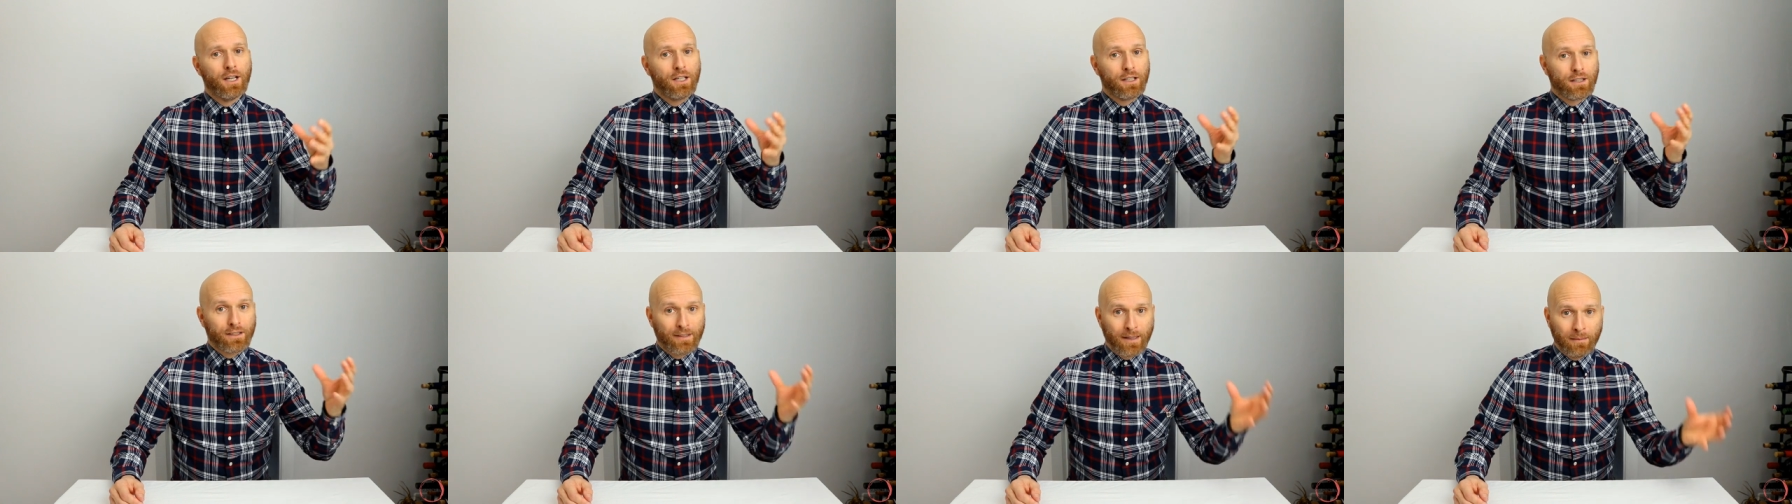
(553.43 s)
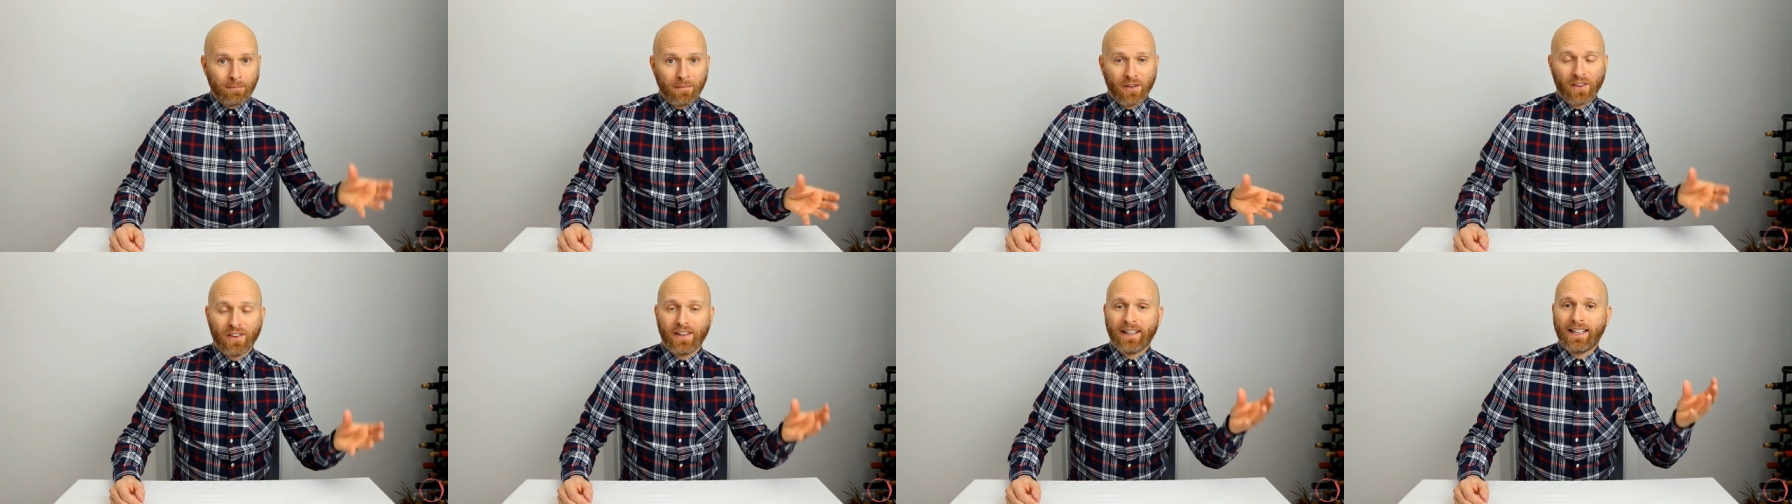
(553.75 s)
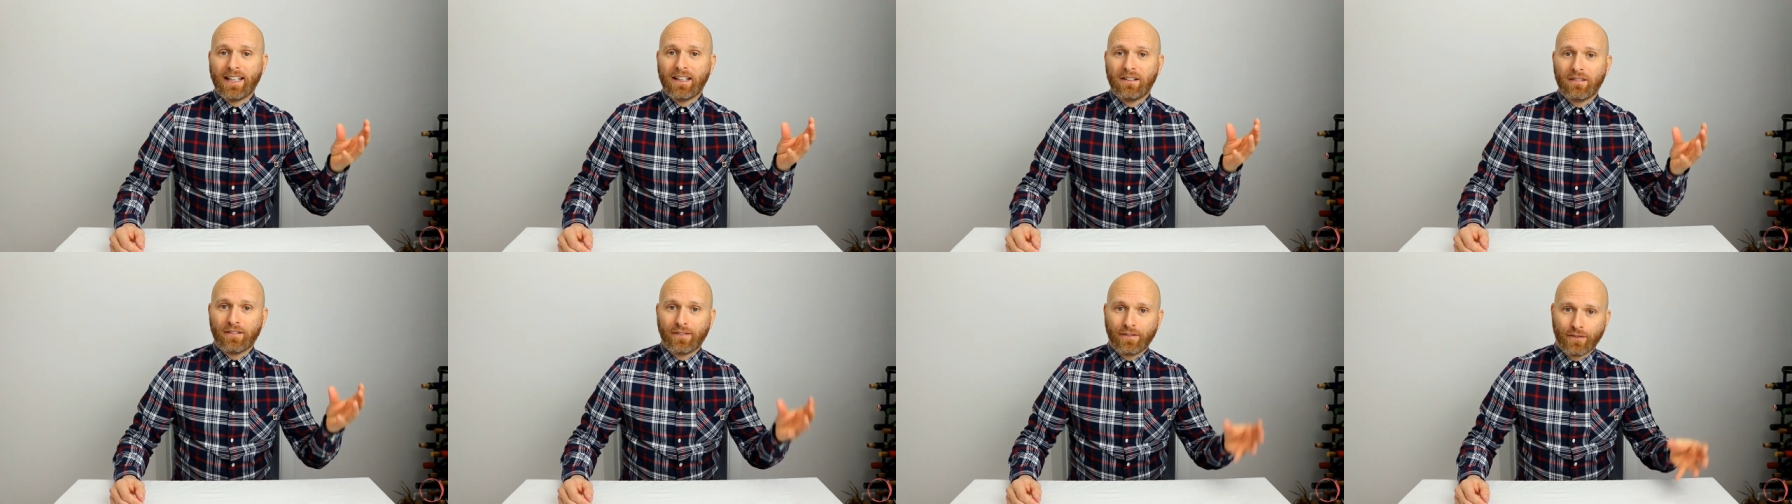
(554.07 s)

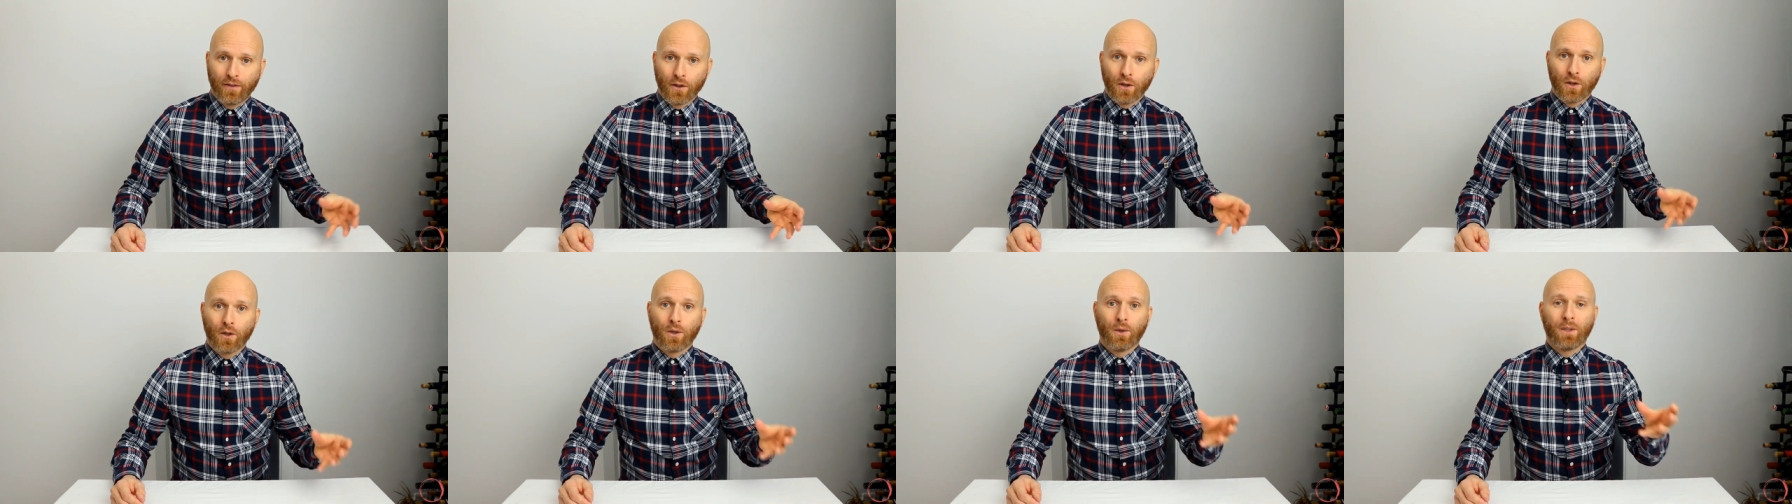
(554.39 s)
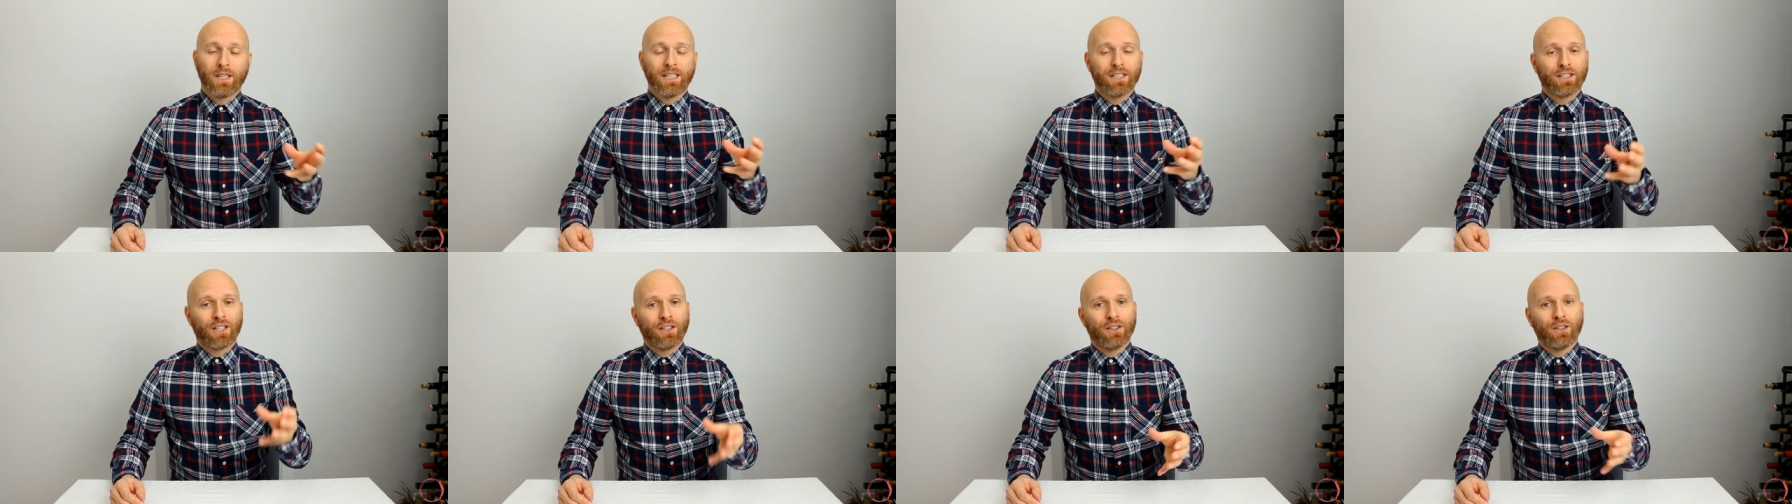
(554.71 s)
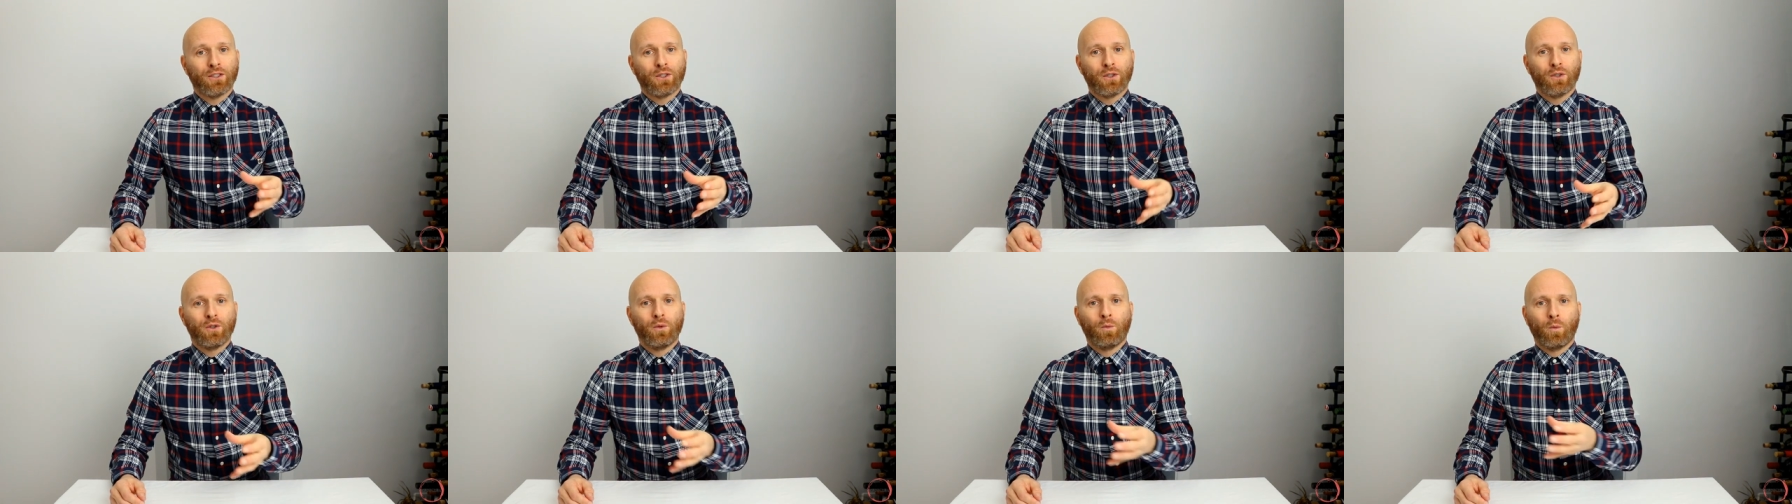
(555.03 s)
something in food is going
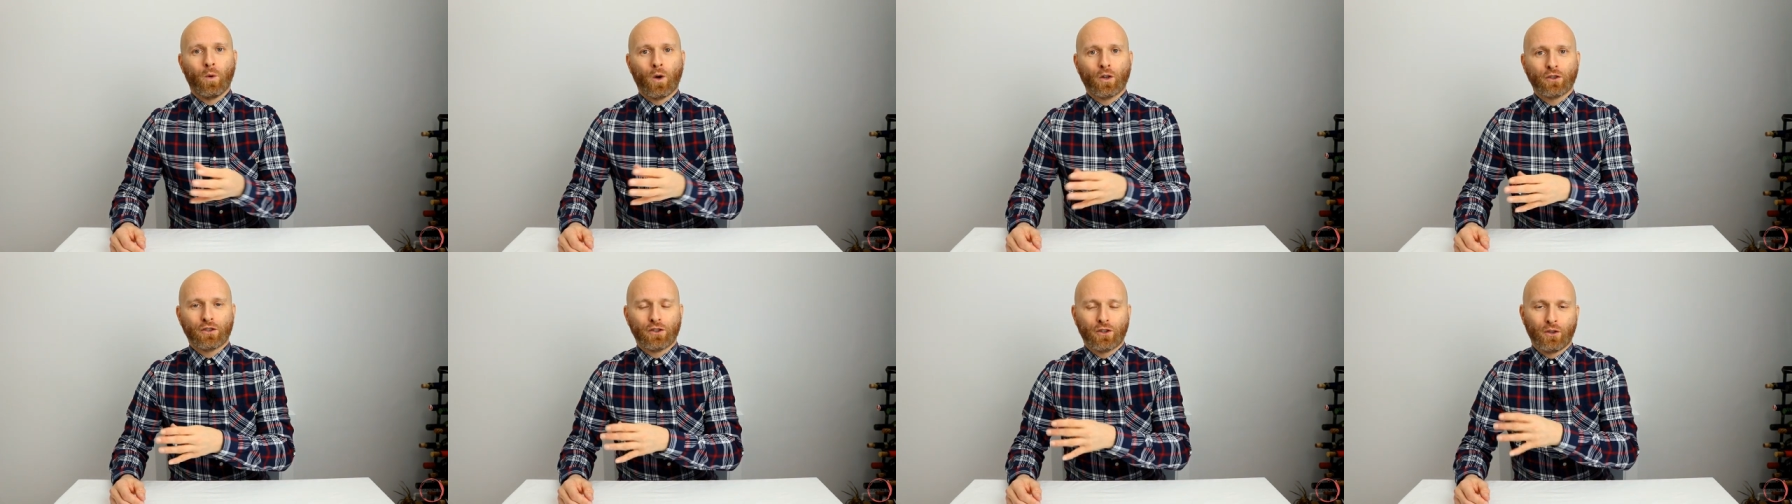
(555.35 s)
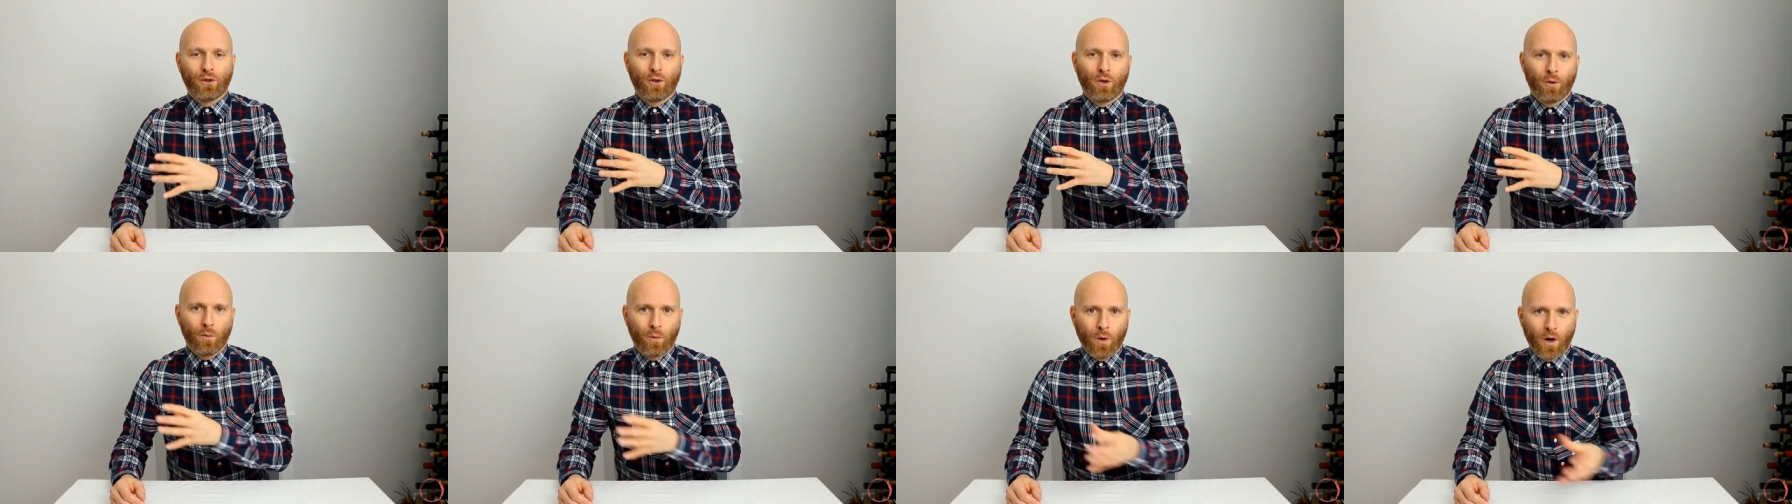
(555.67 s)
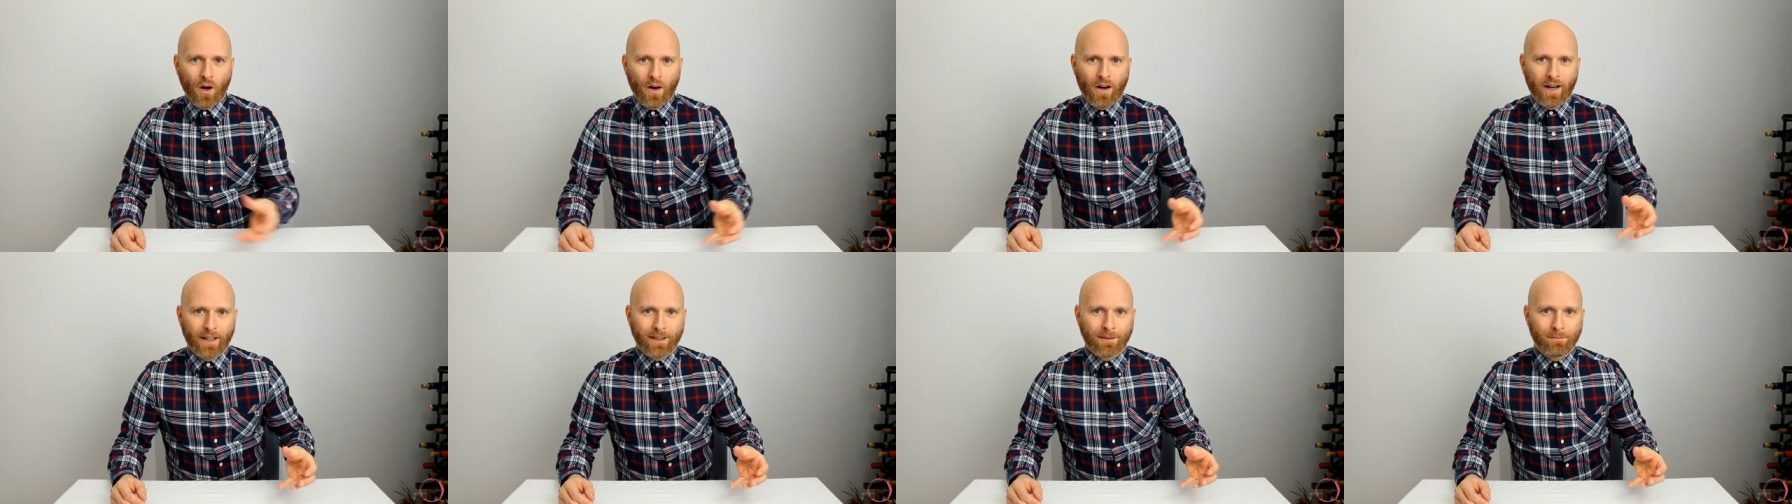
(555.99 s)
to do what to your
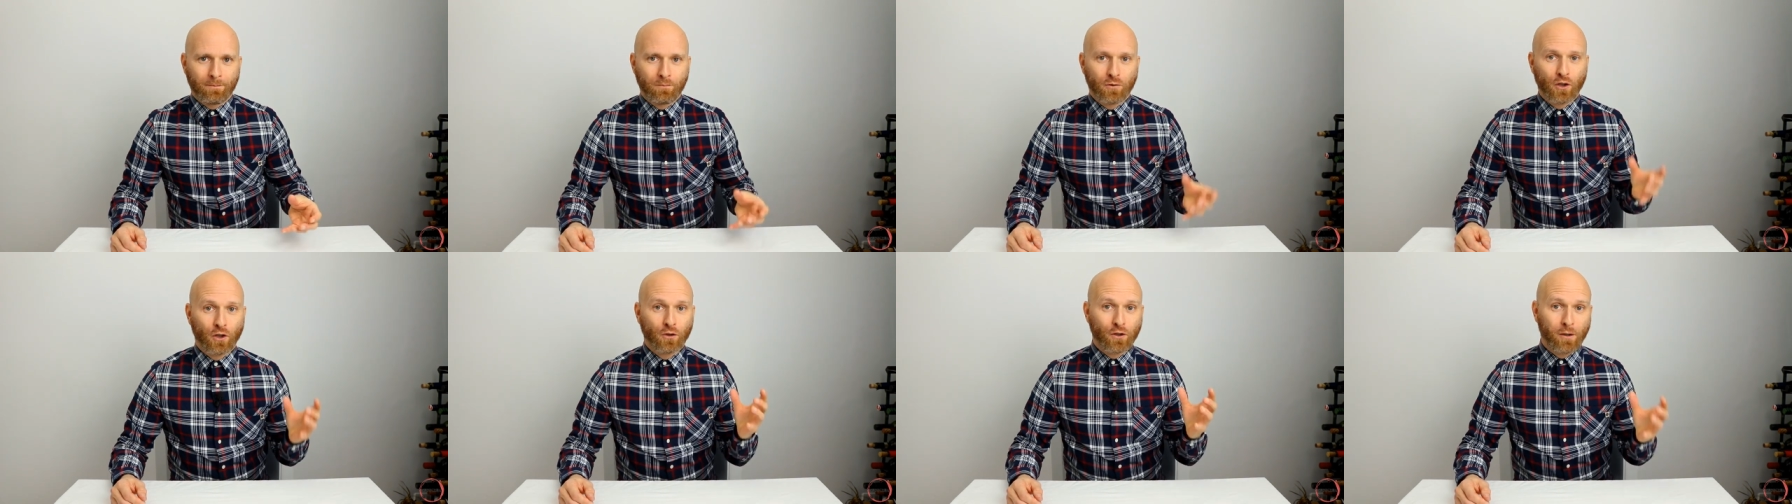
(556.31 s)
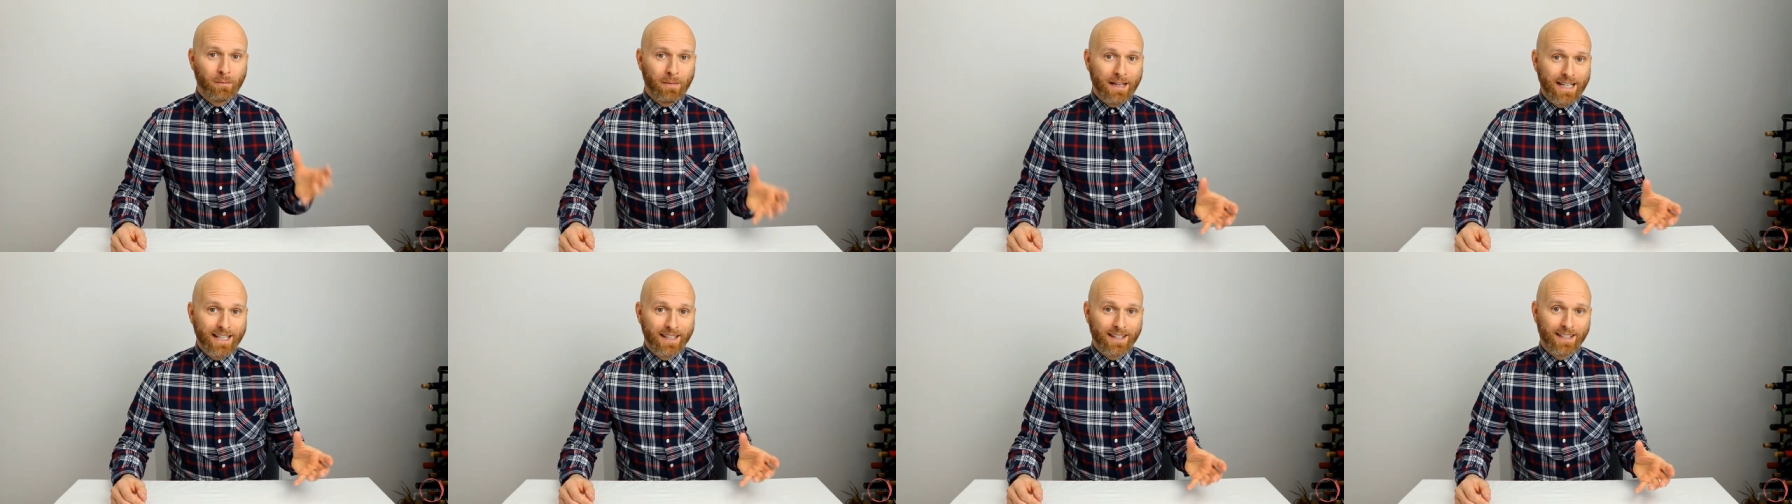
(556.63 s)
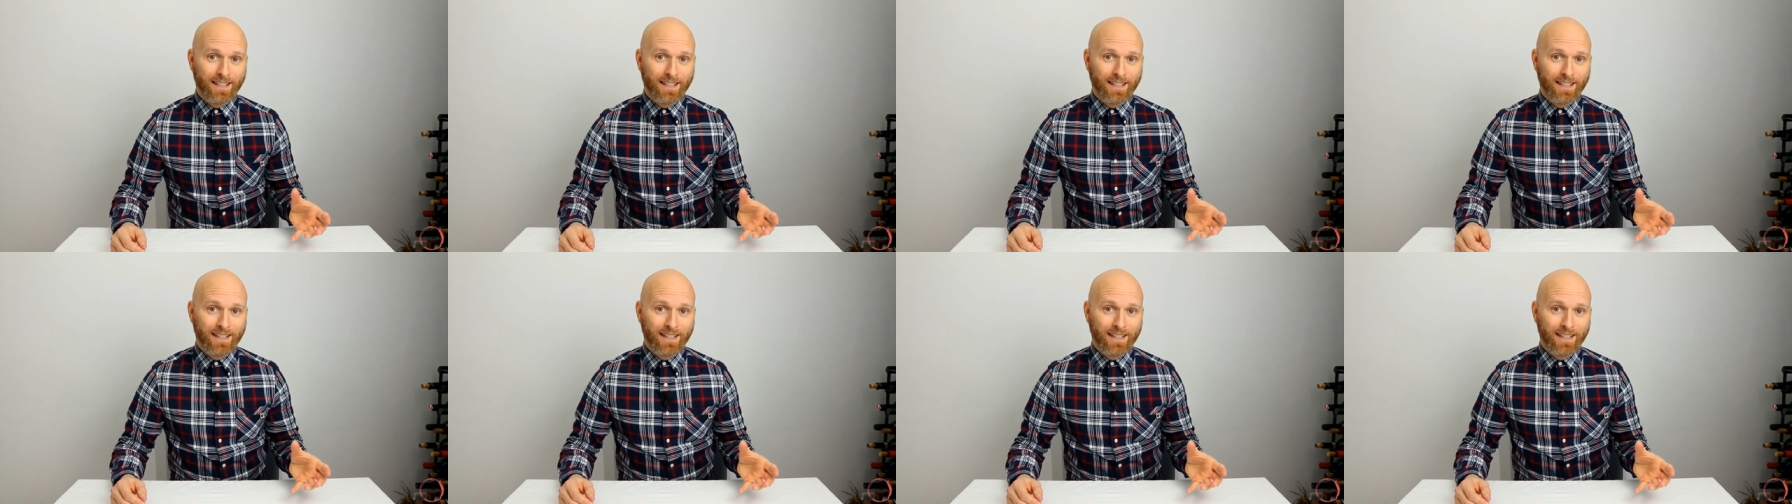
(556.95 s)
wine. So to make